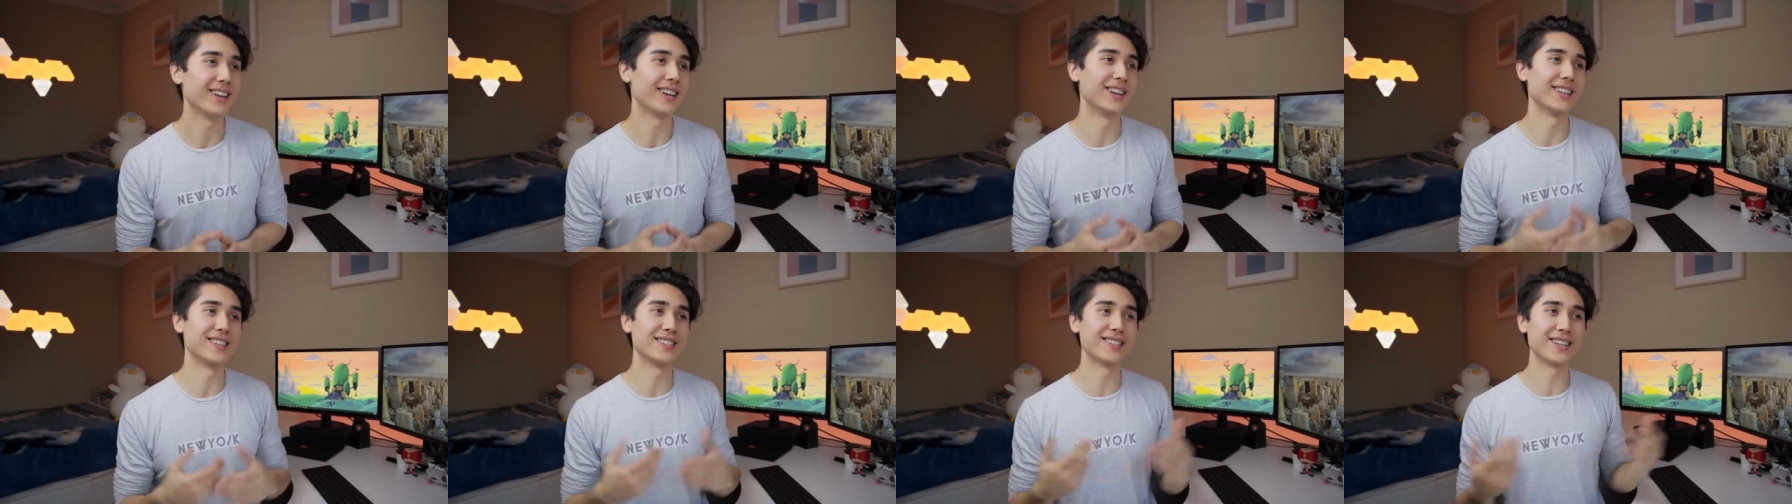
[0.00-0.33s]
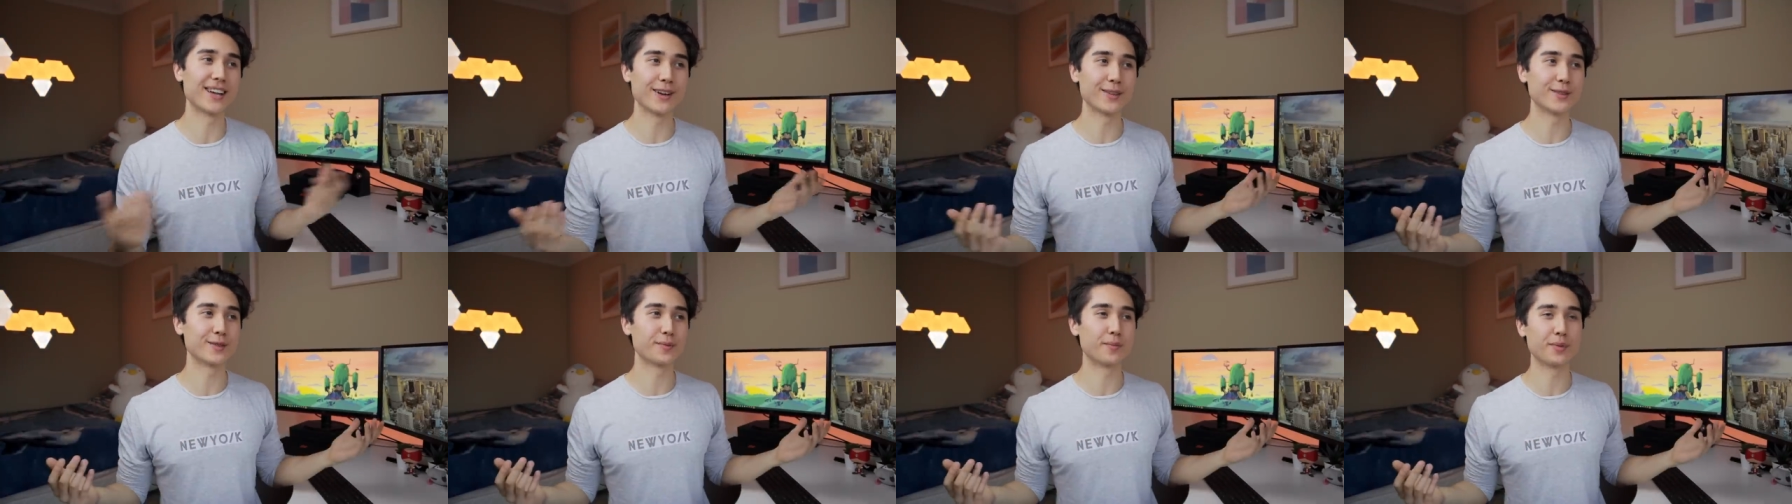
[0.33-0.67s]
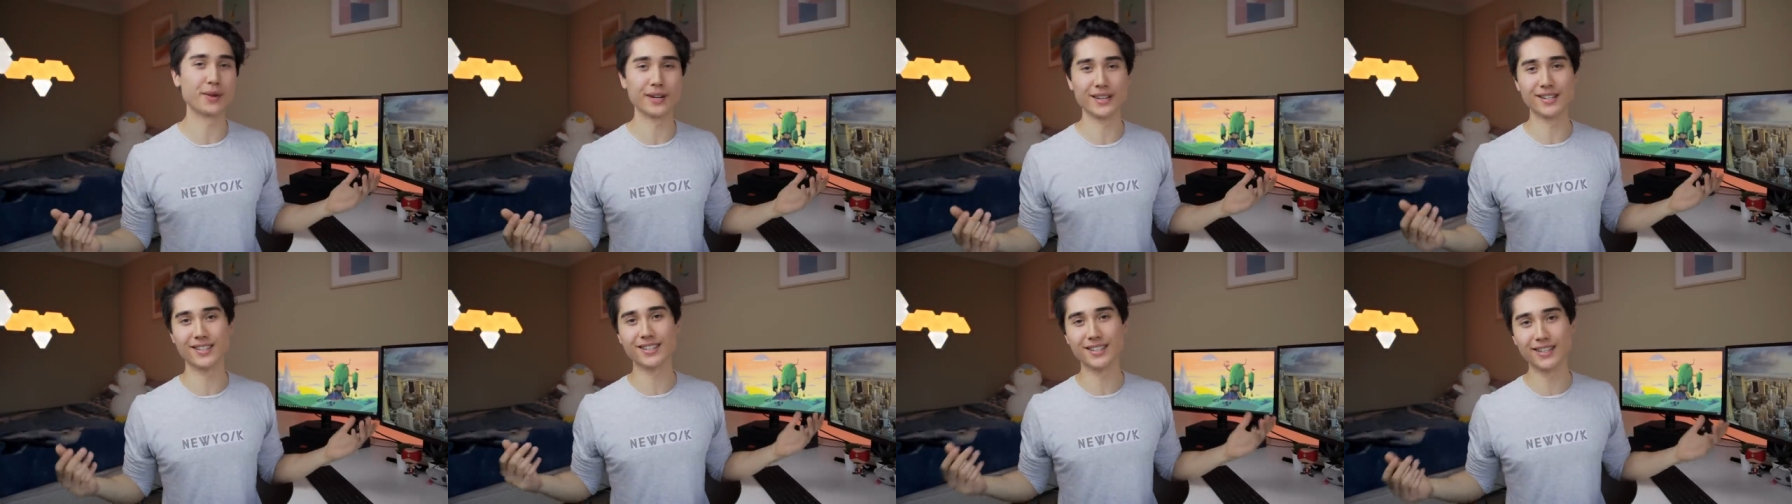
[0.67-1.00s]
It sounds
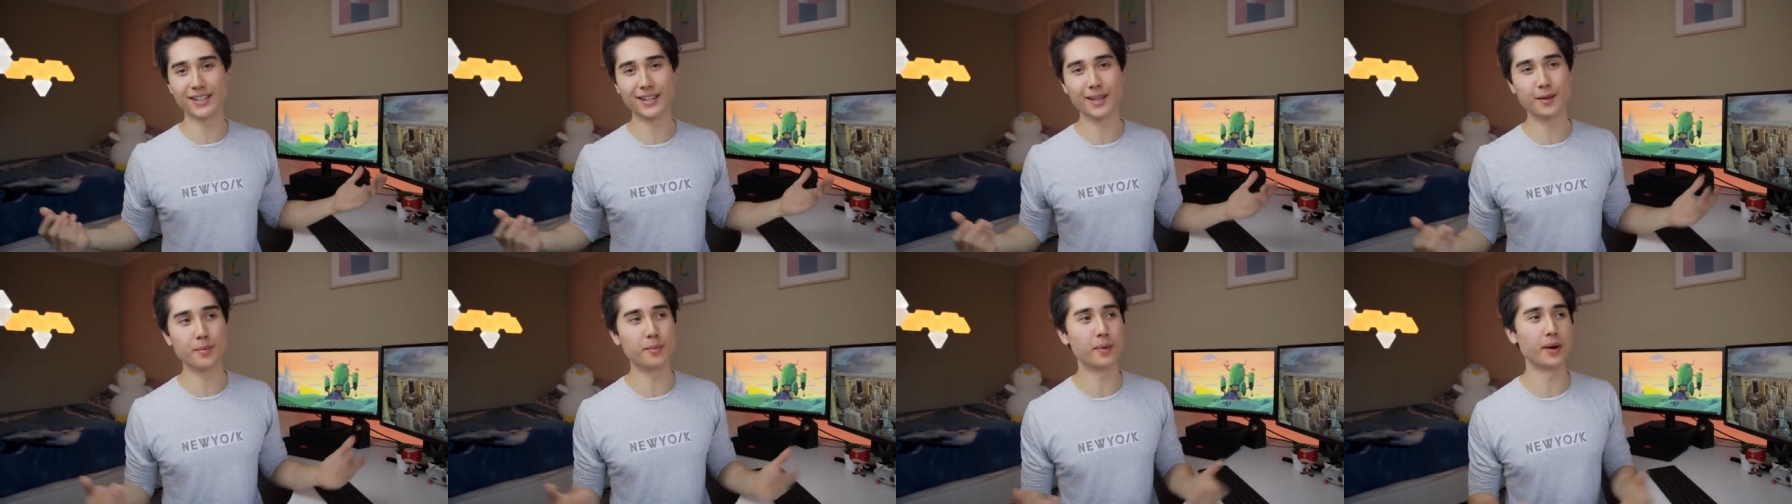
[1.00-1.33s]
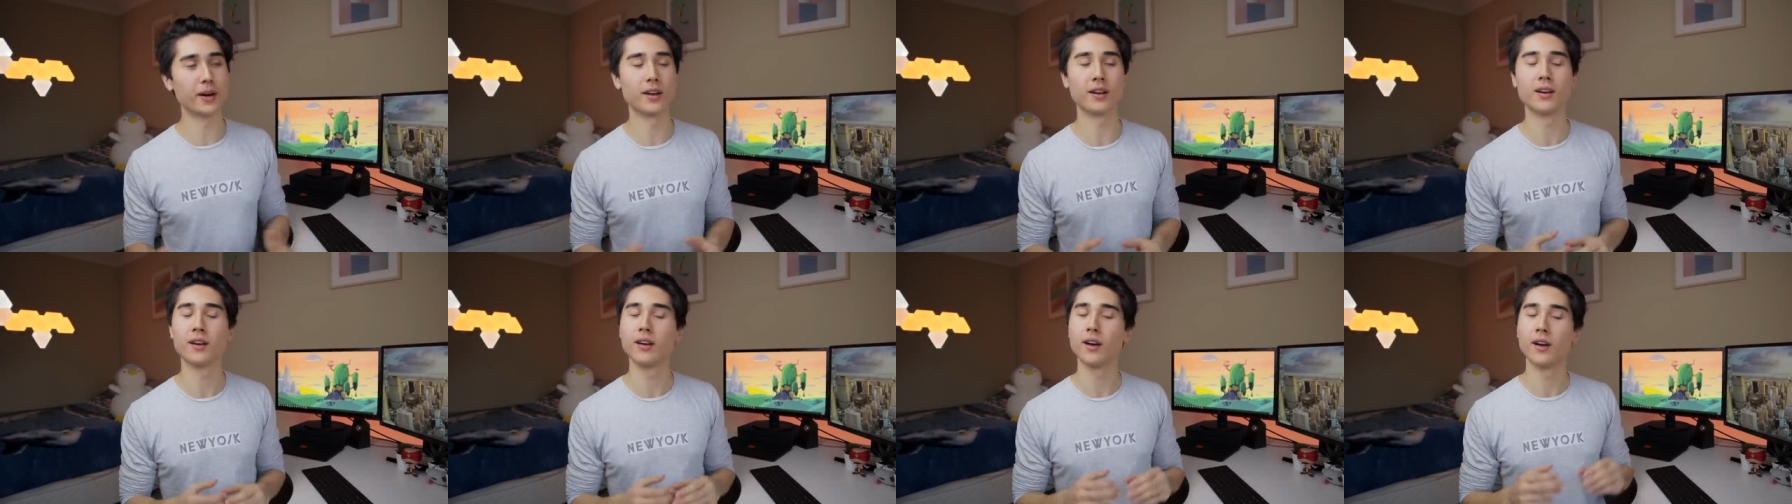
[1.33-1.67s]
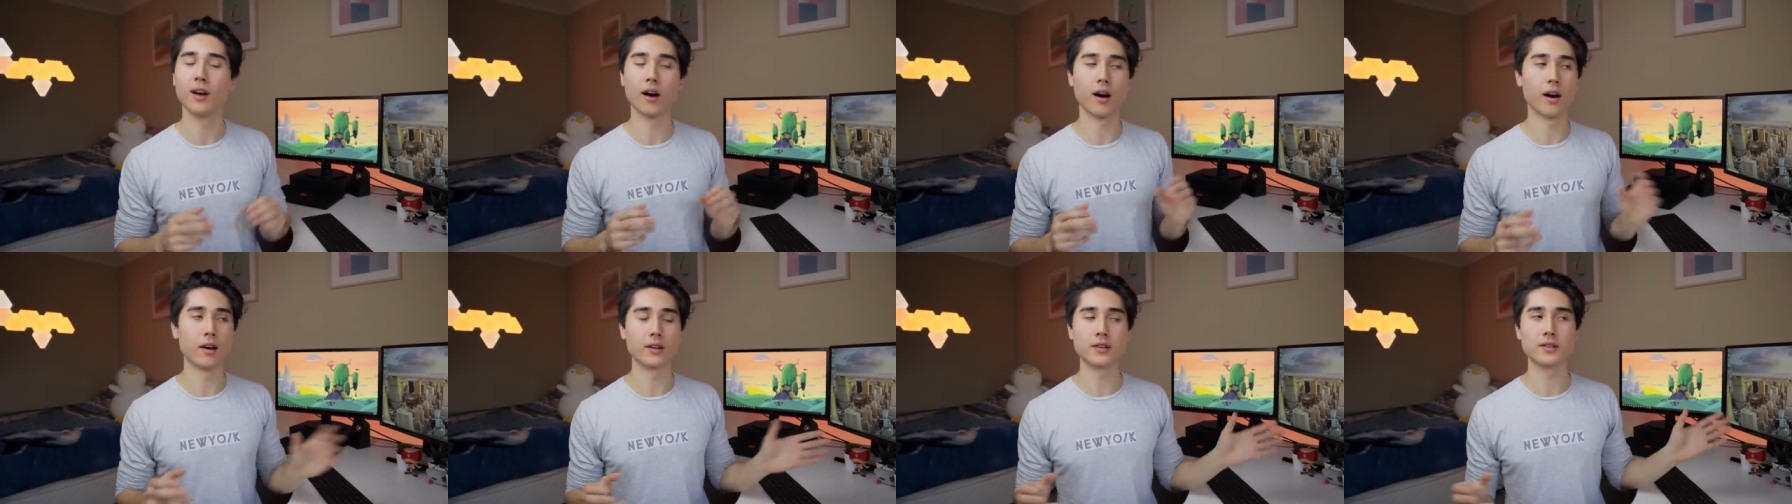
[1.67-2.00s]
pretty silly, but
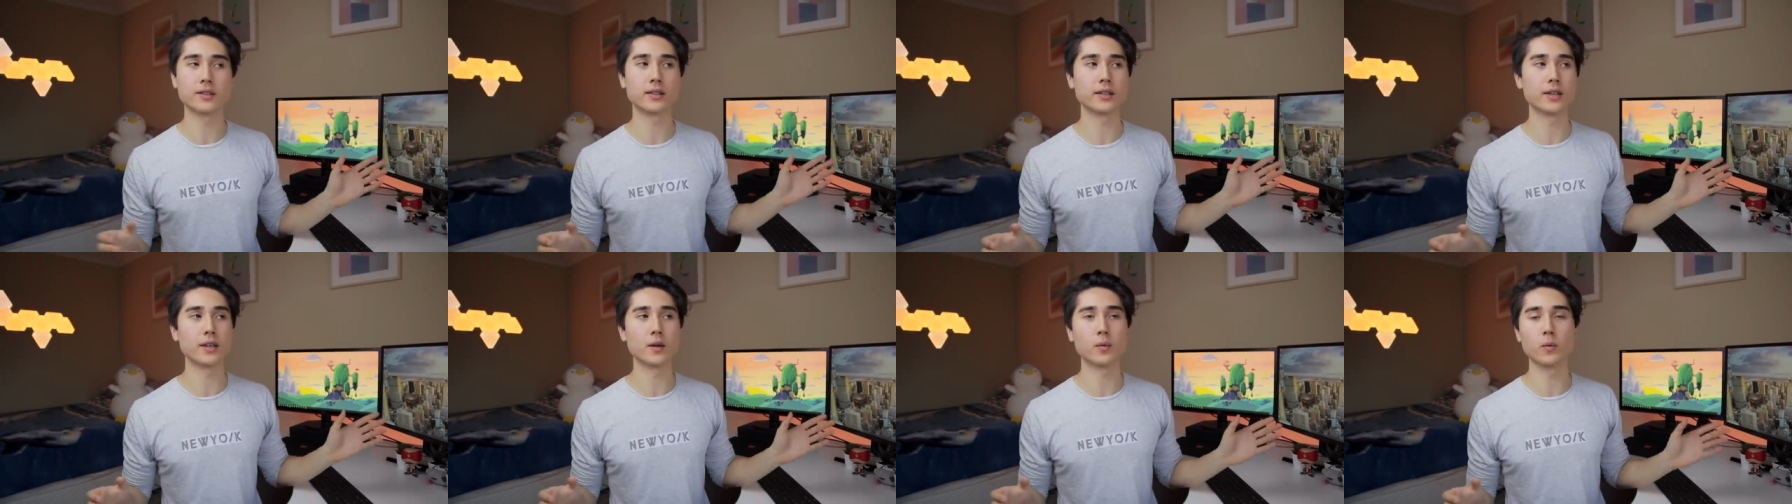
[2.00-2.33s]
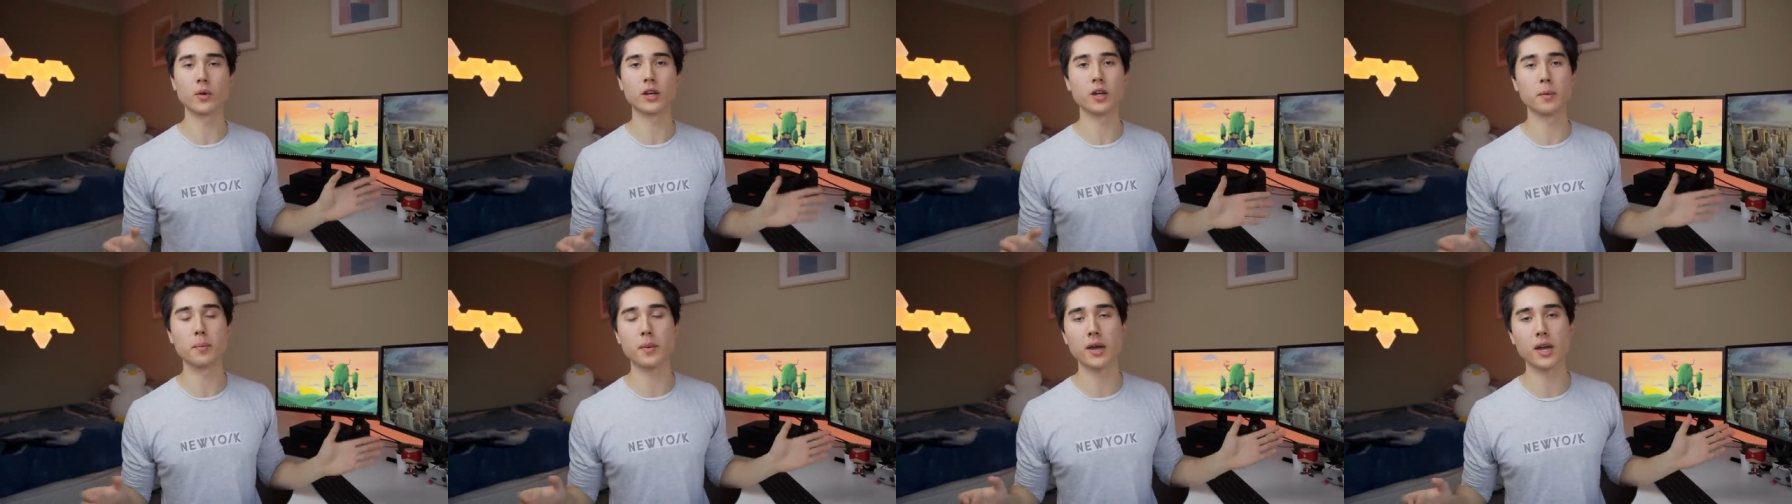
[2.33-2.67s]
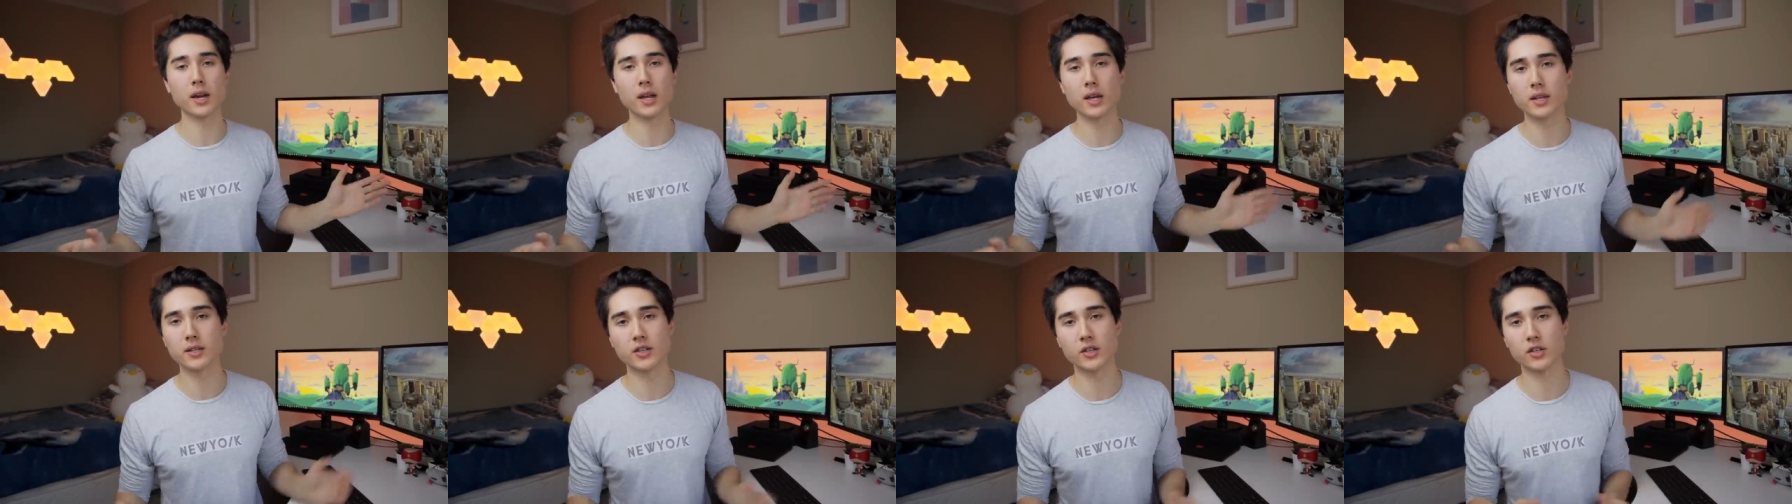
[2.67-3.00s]
honestly,
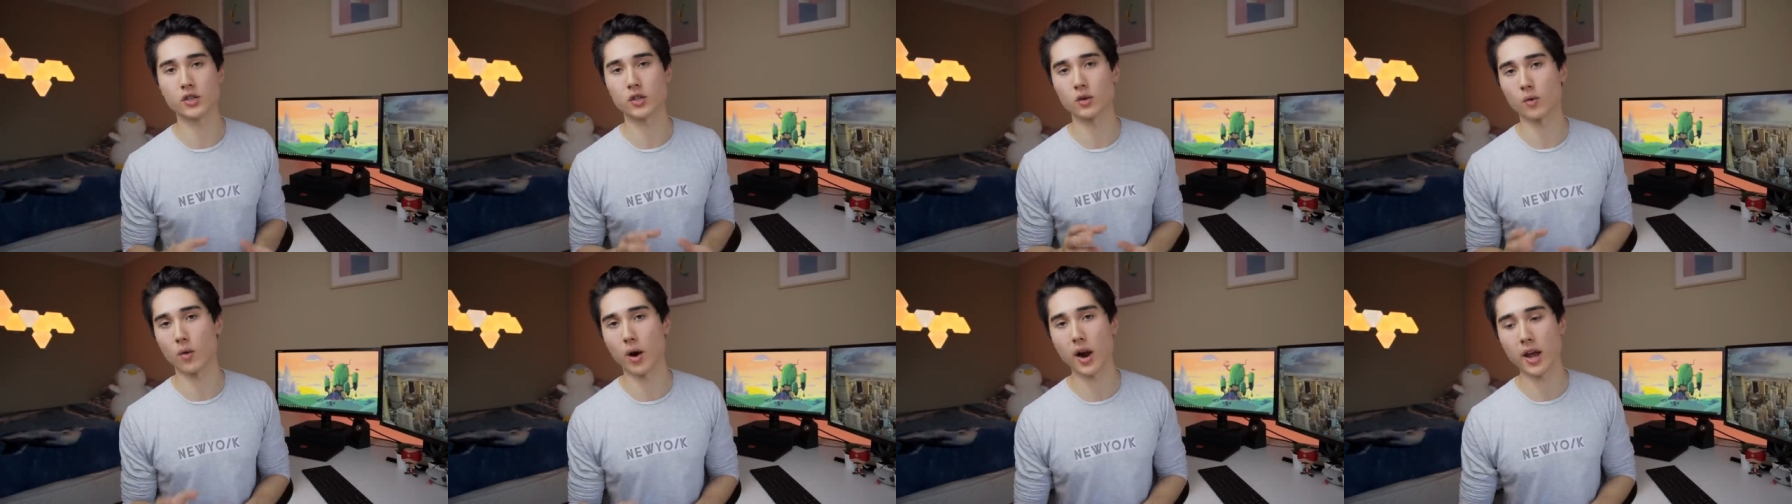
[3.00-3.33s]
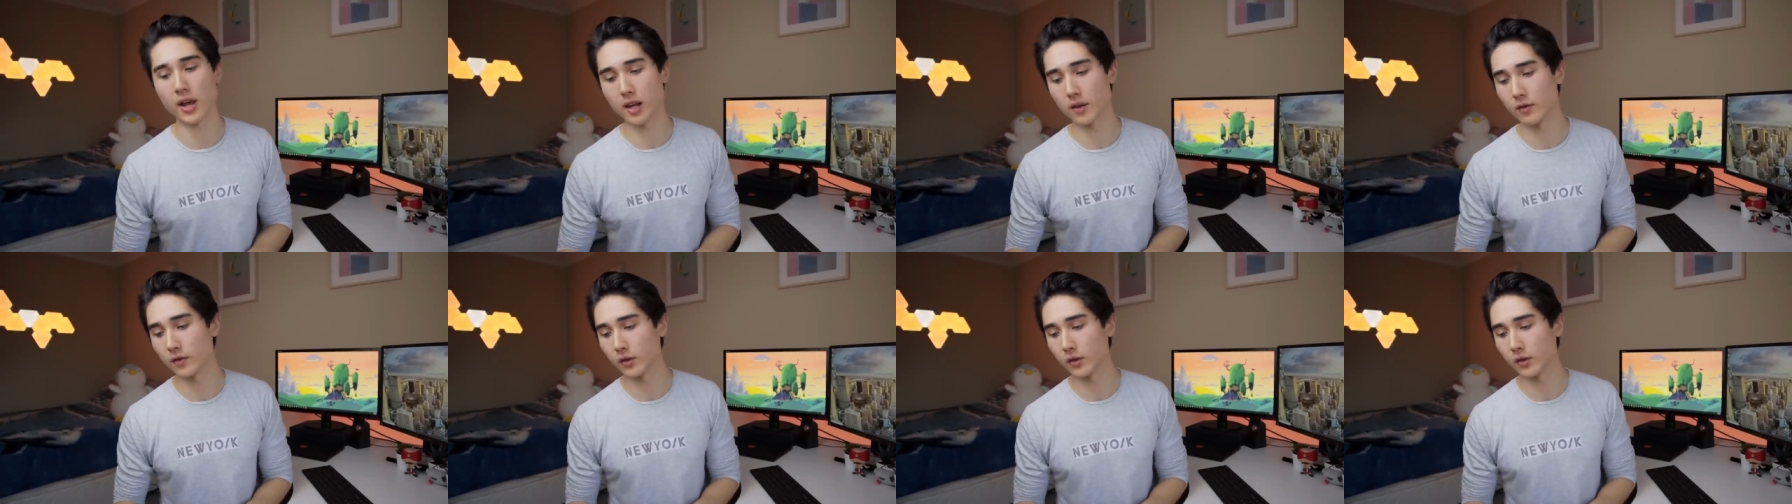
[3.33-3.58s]
Wikipedia is just great.